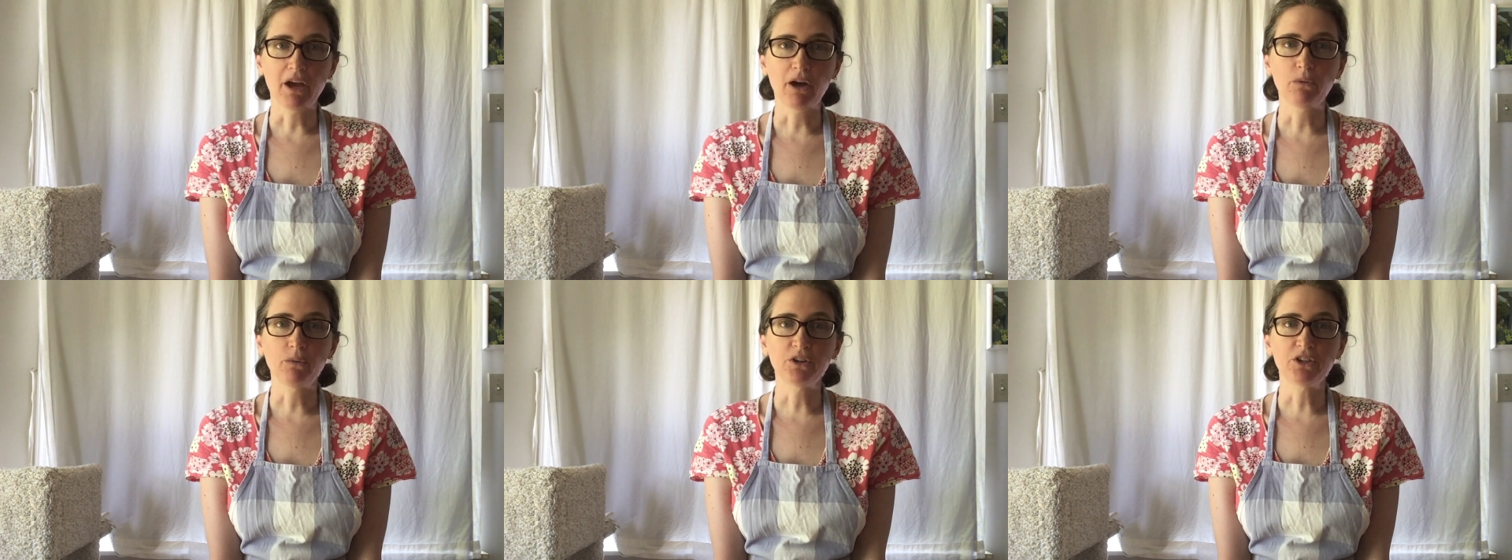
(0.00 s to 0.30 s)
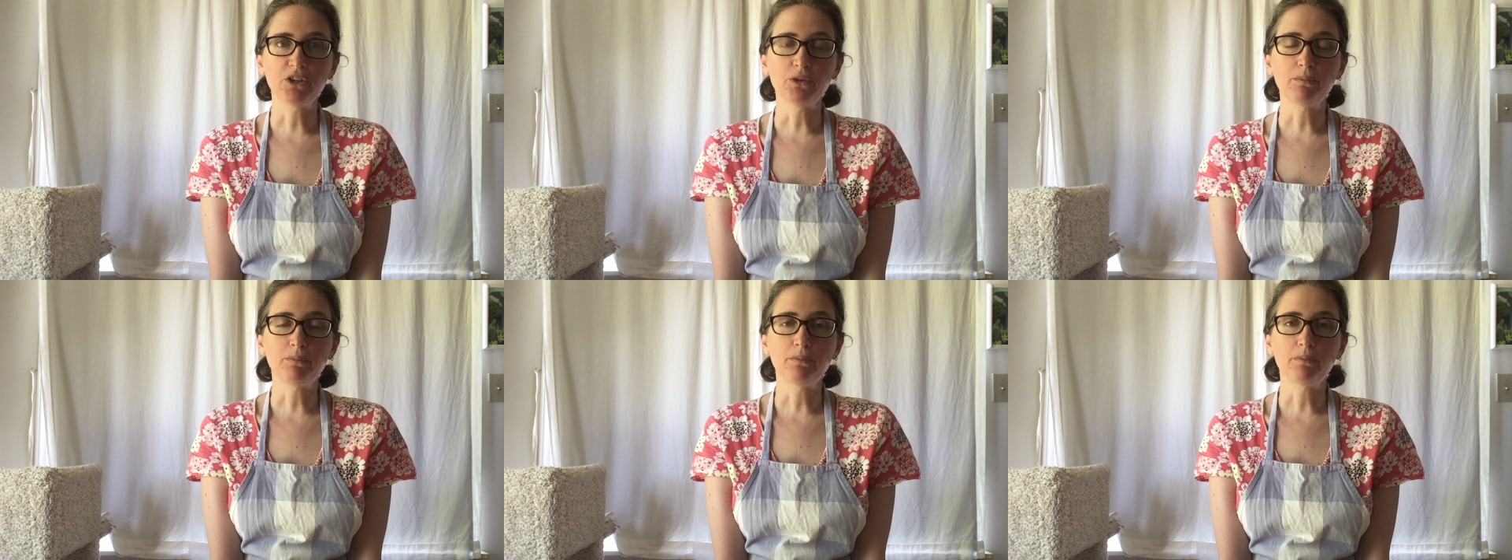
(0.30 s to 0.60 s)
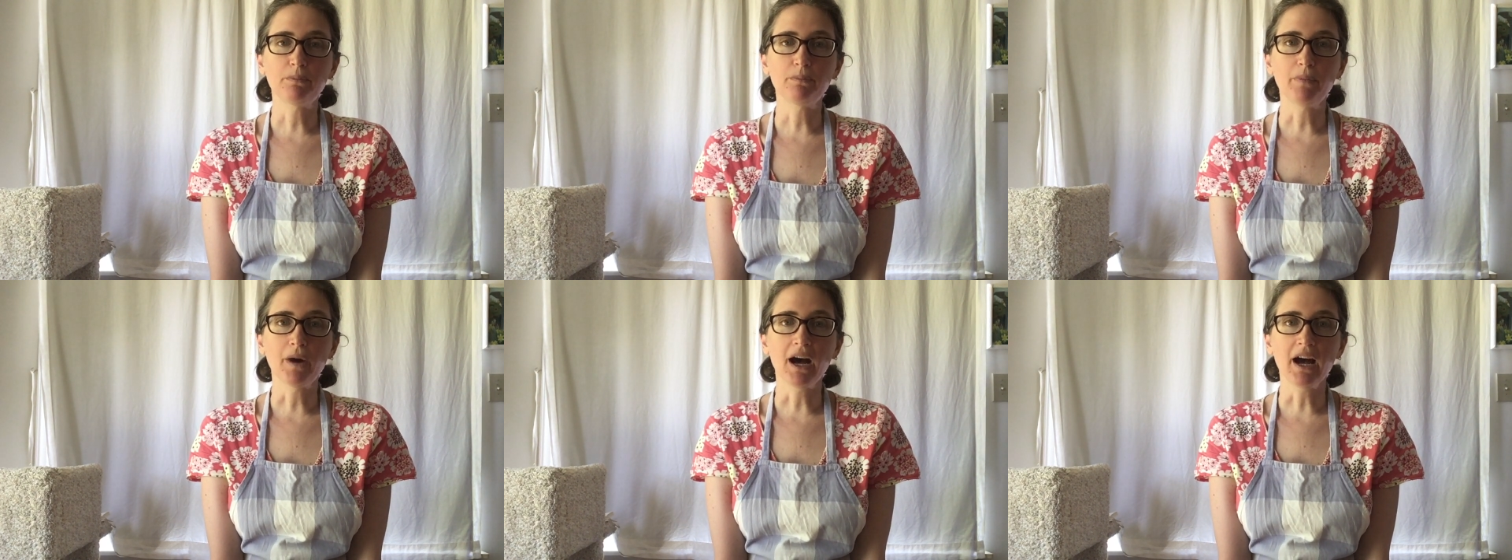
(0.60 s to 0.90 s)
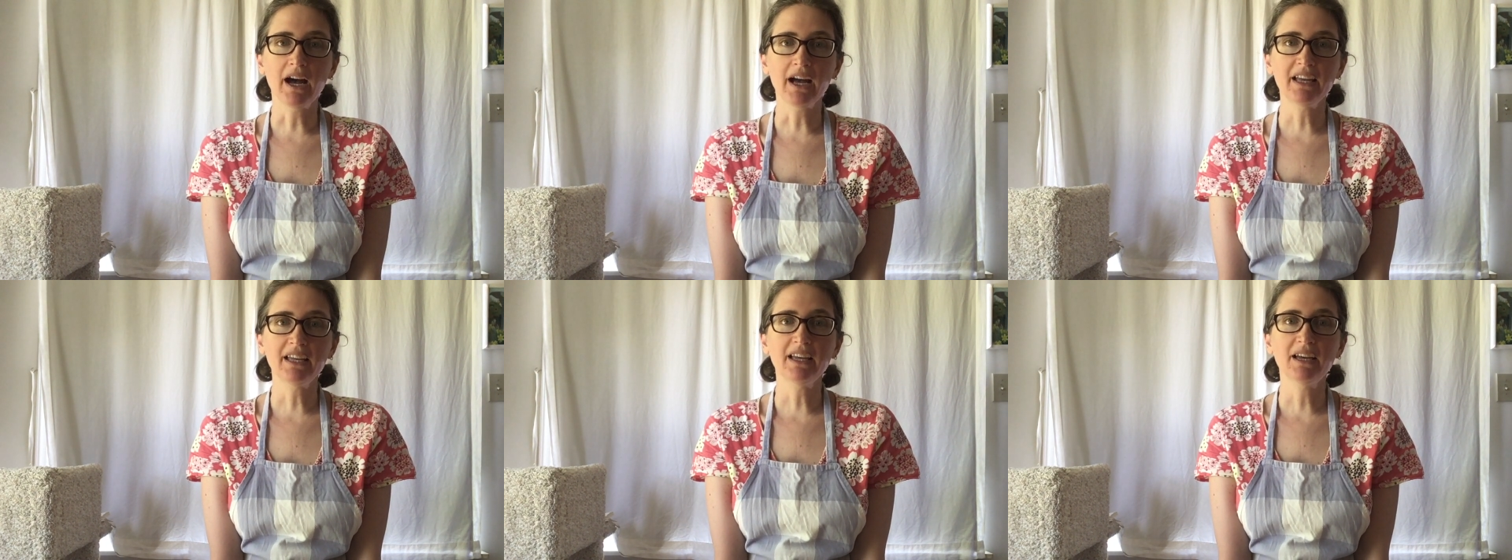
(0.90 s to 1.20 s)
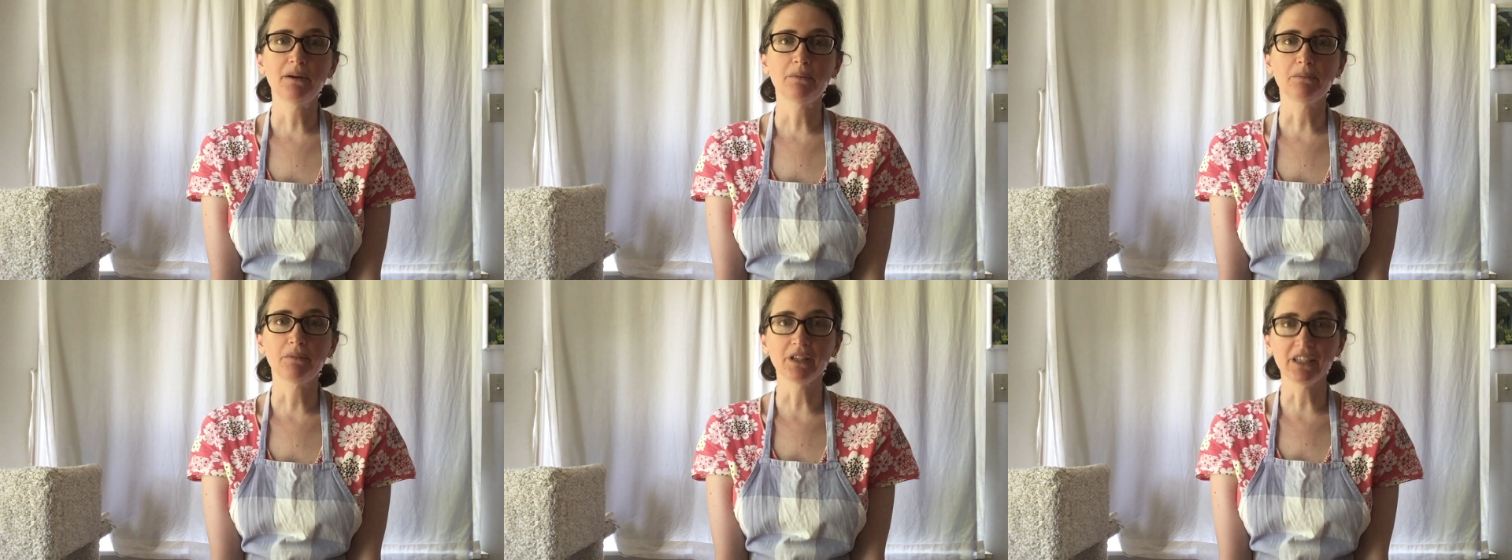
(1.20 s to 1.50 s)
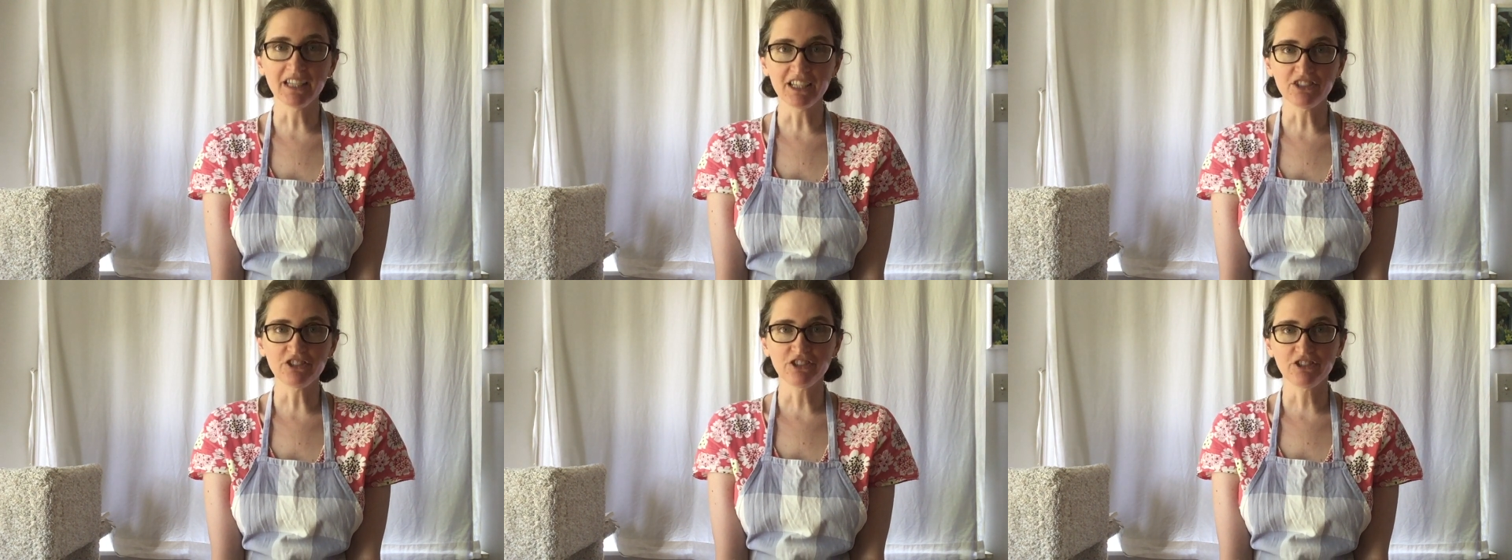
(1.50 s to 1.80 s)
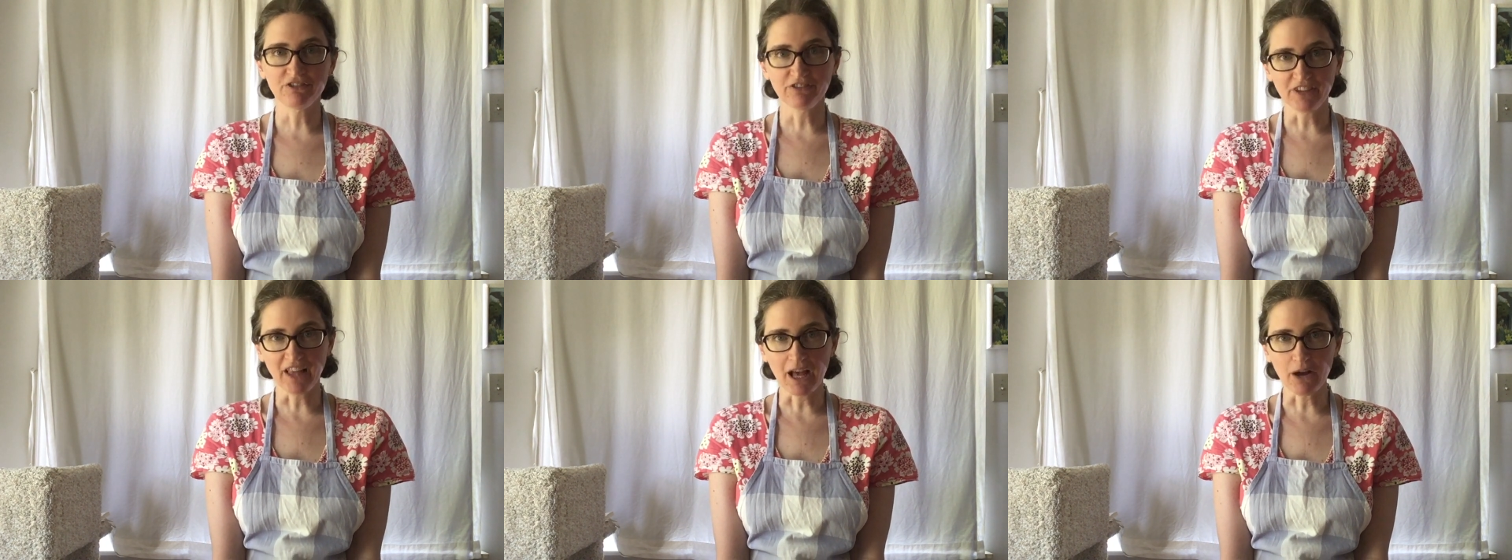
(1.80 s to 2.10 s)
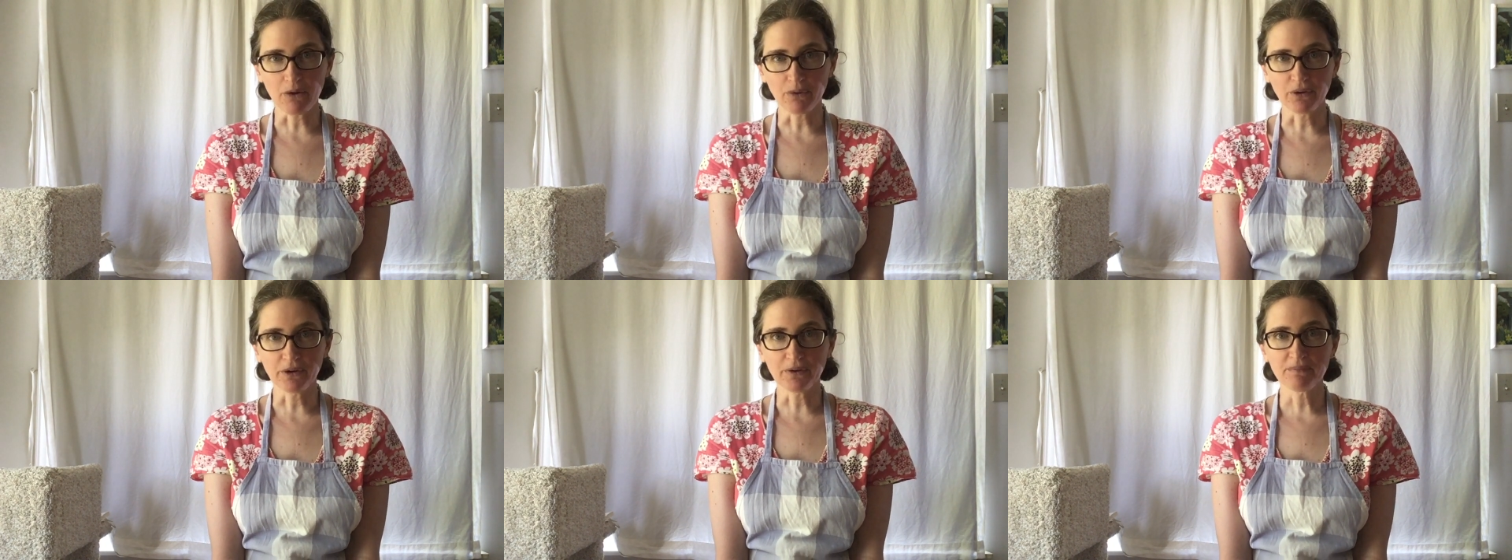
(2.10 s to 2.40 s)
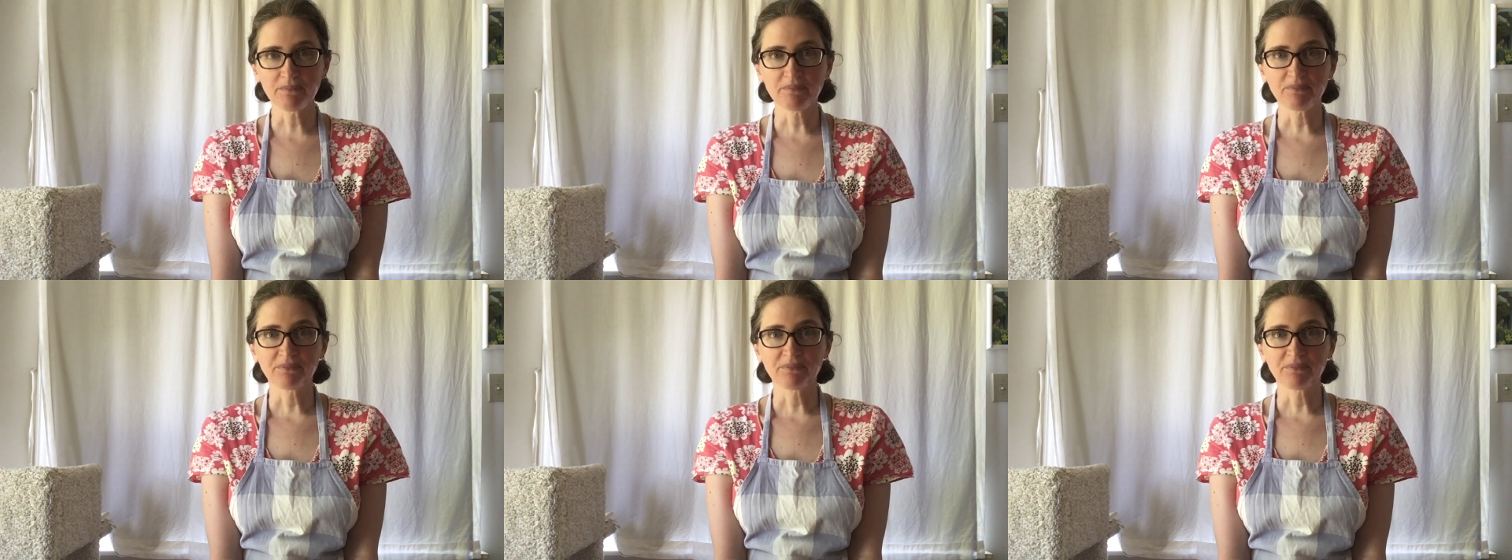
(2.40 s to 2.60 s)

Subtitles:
and when you buy bleached flour,